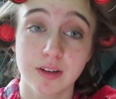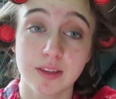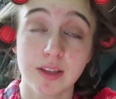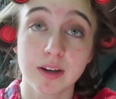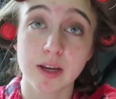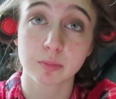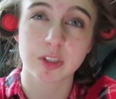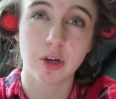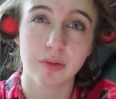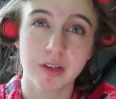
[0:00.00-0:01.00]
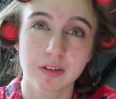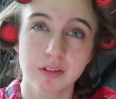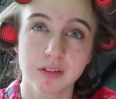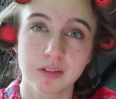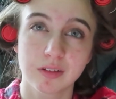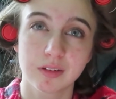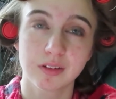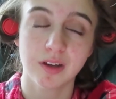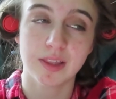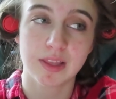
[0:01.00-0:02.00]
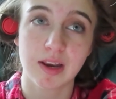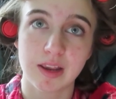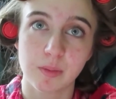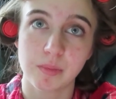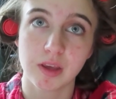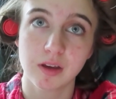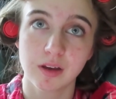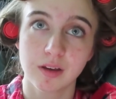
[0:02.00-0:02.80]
and then it kept going, and then it hit me.